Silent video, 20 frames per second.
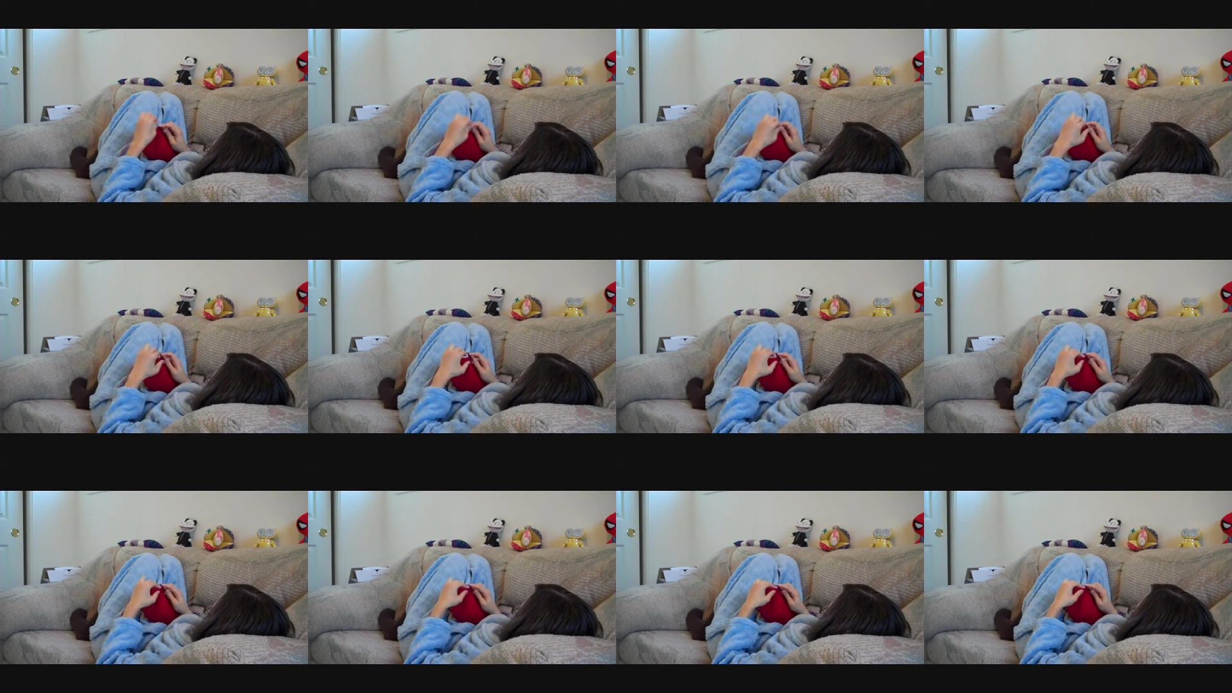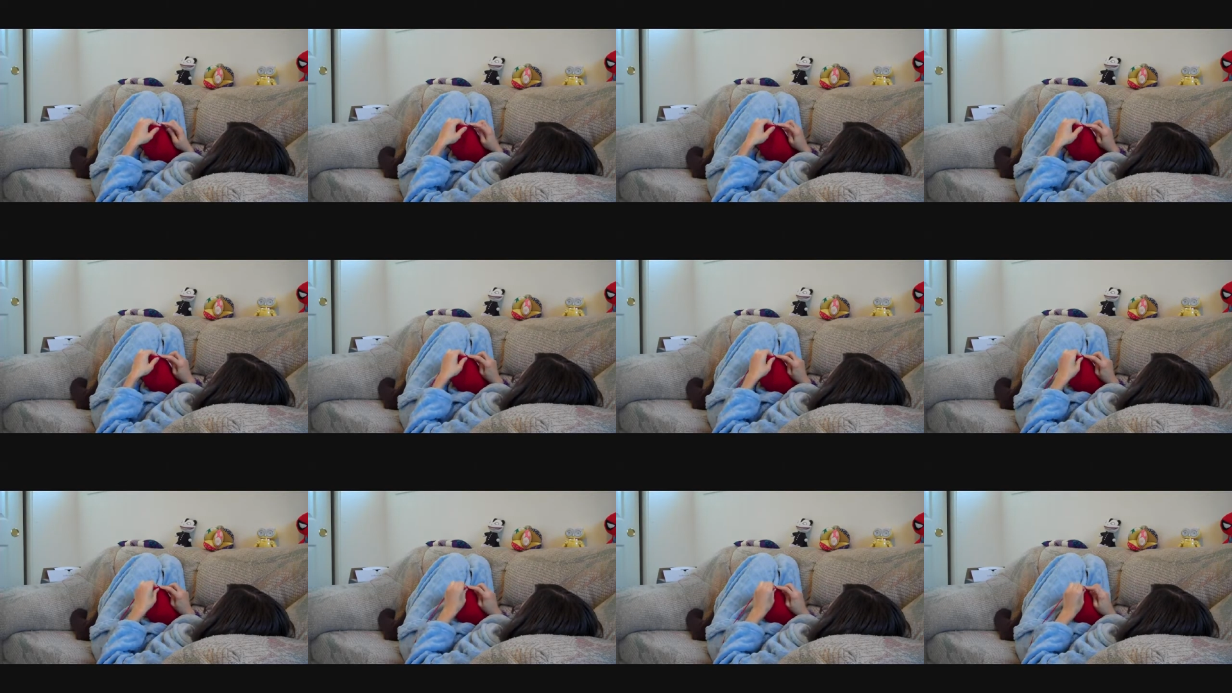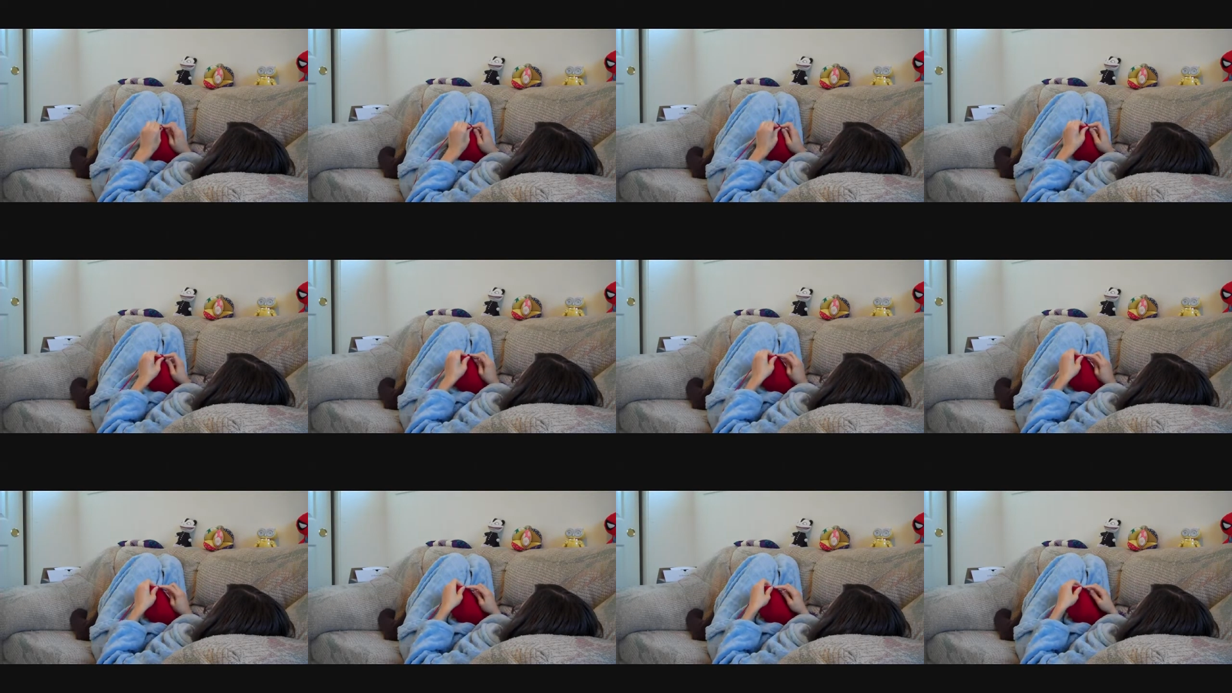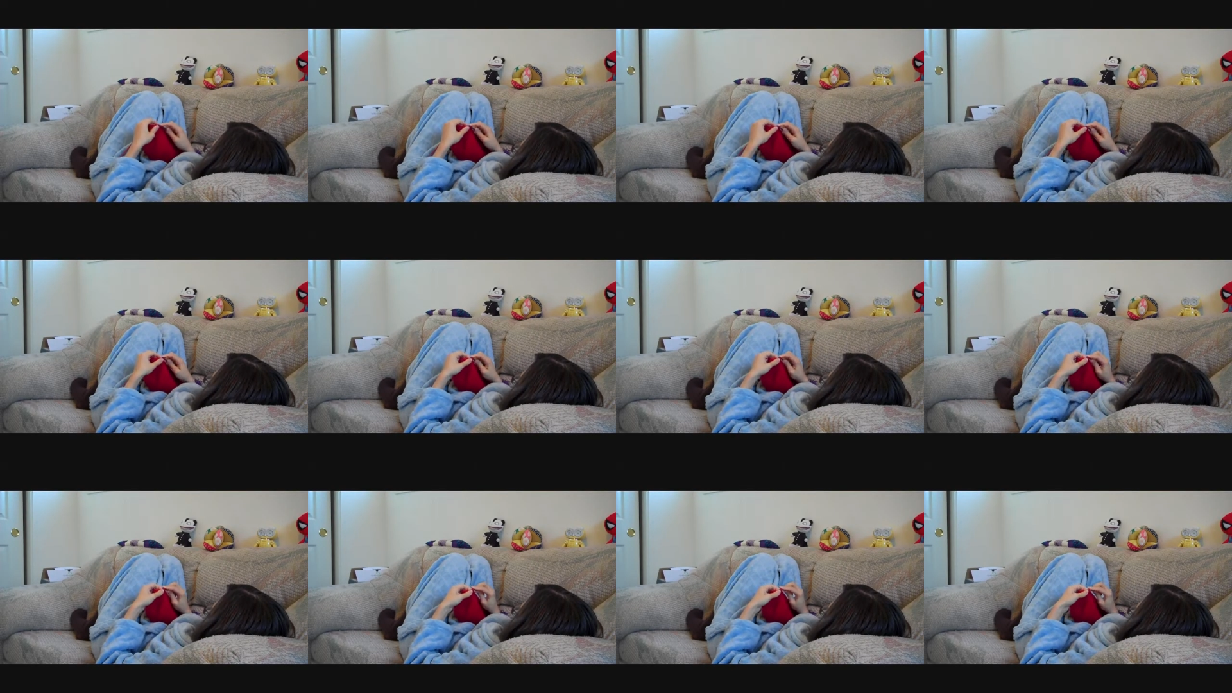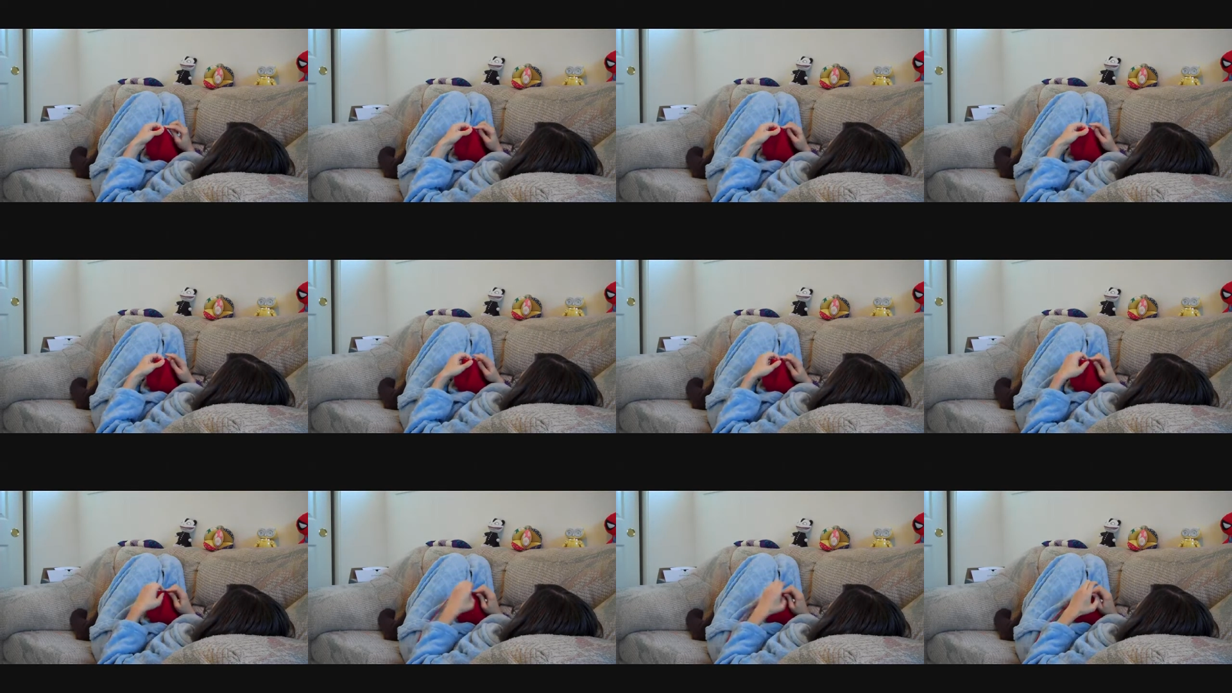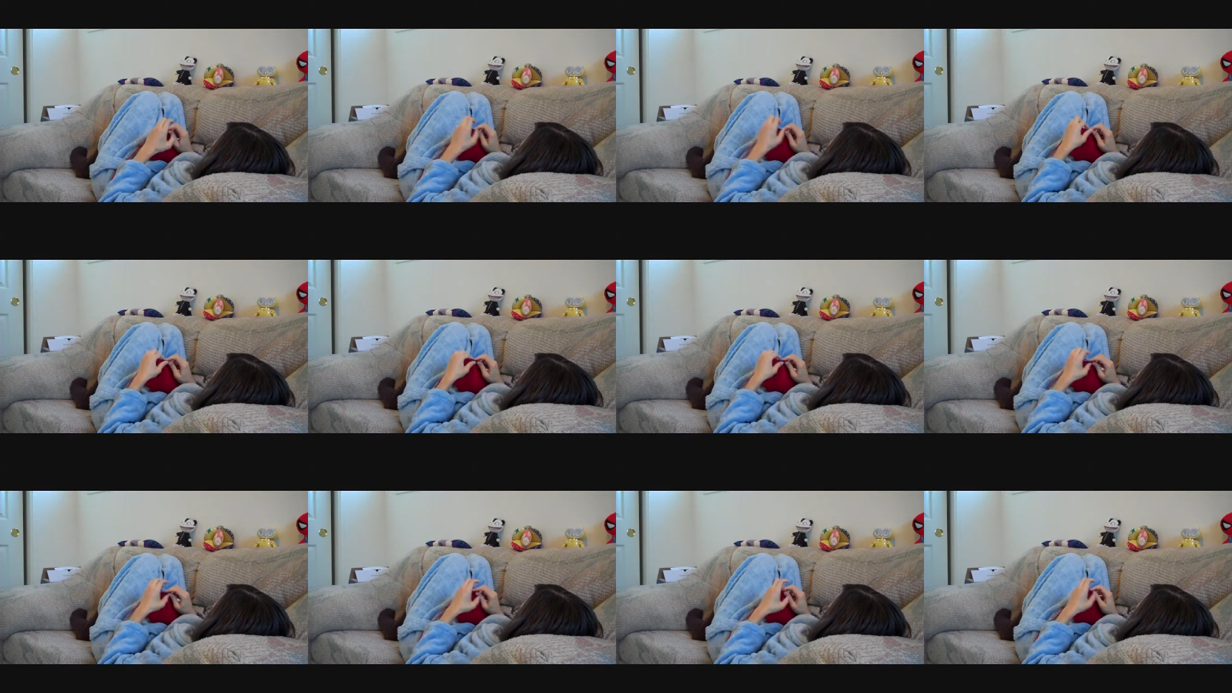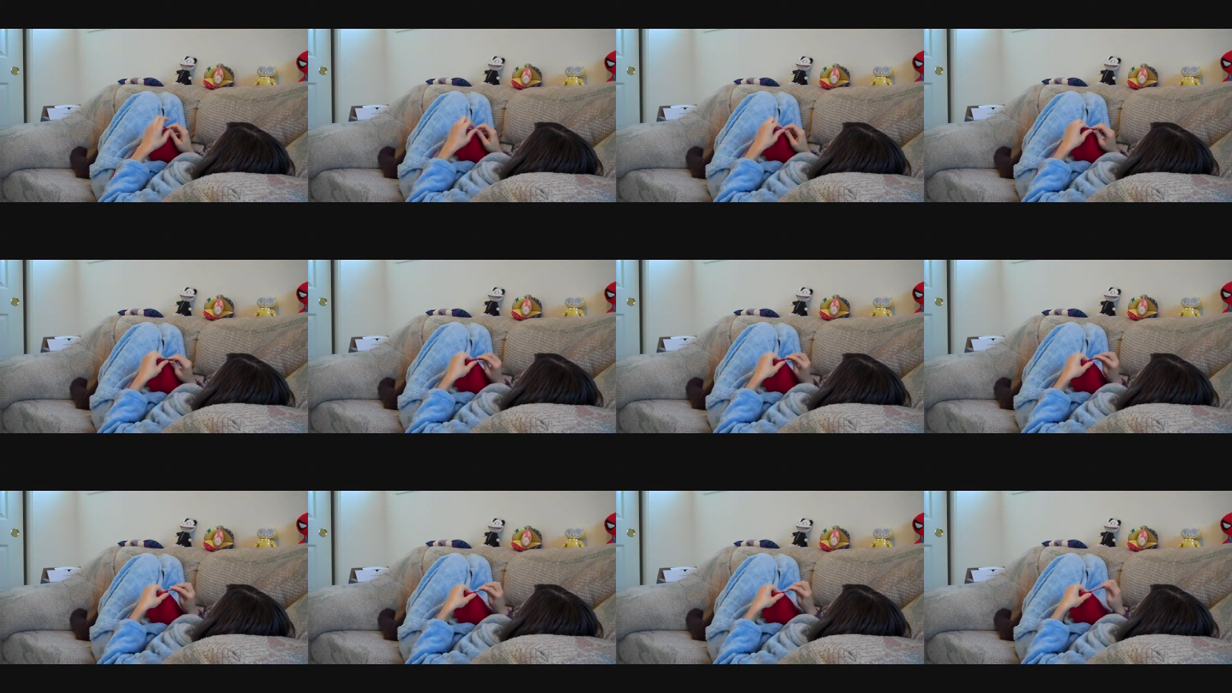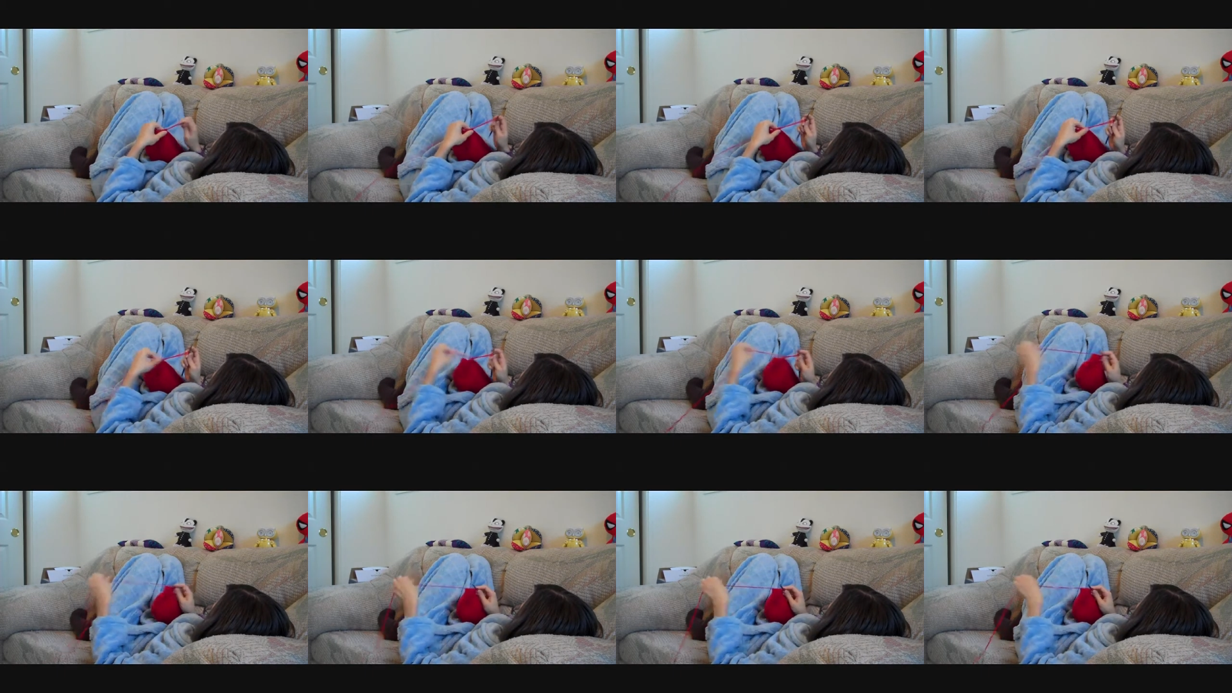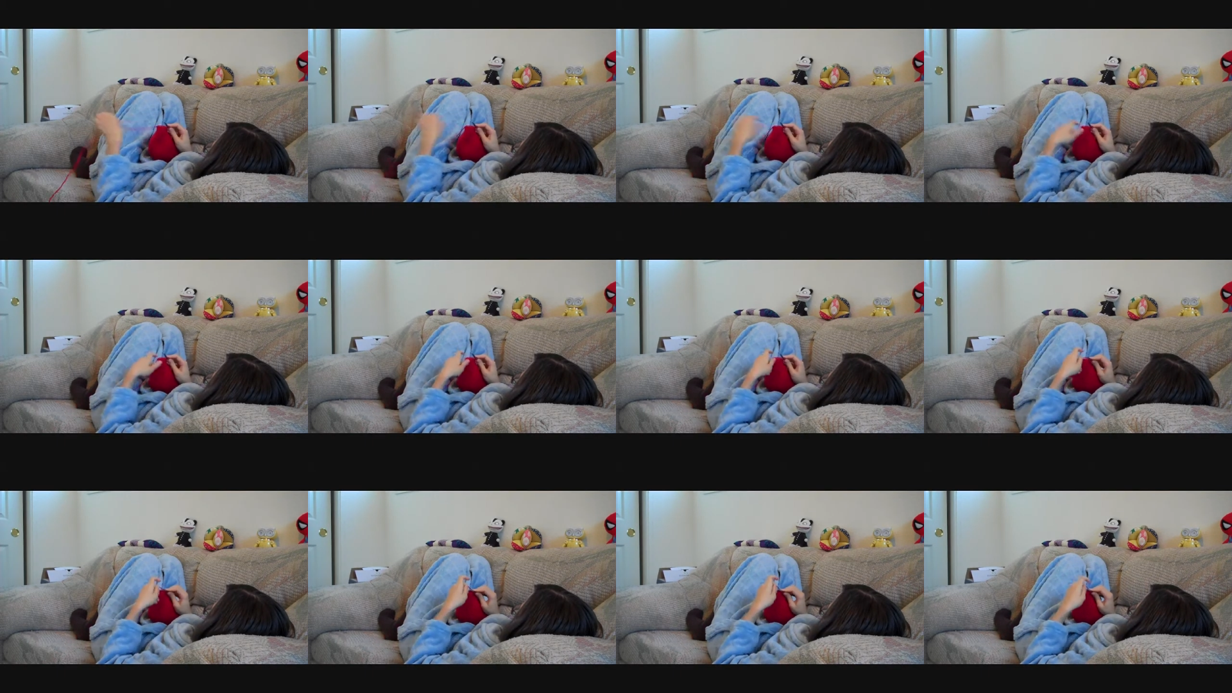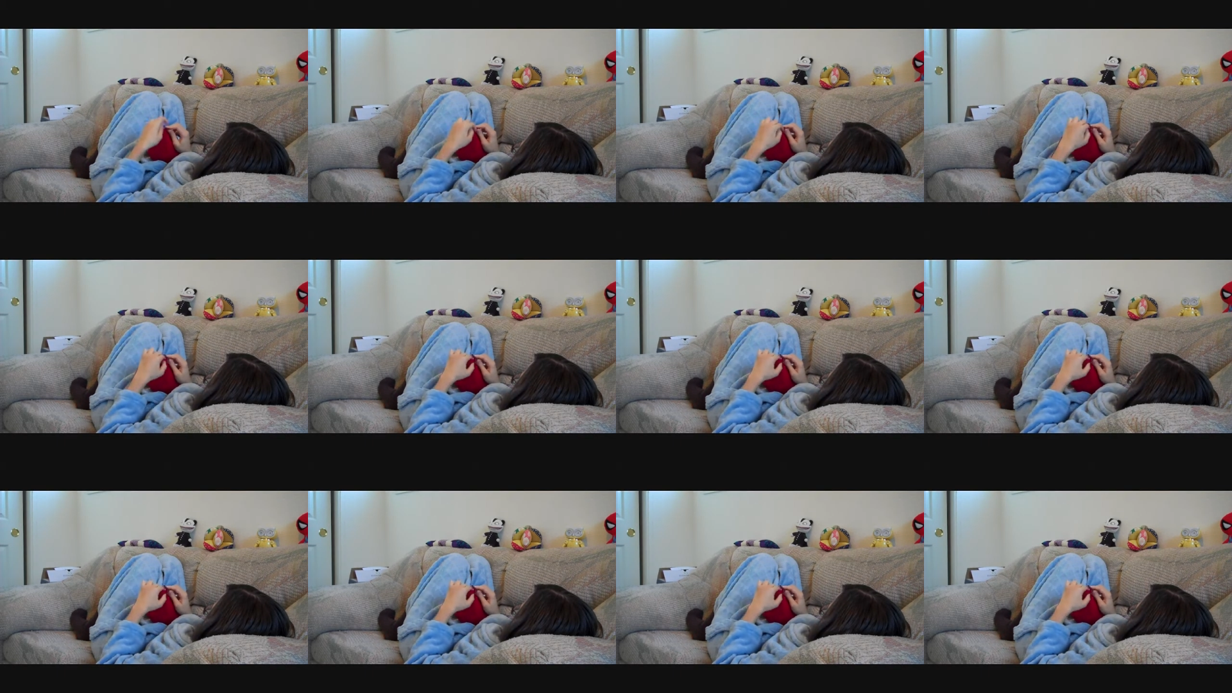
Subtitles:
Nobody's mouth can be seen.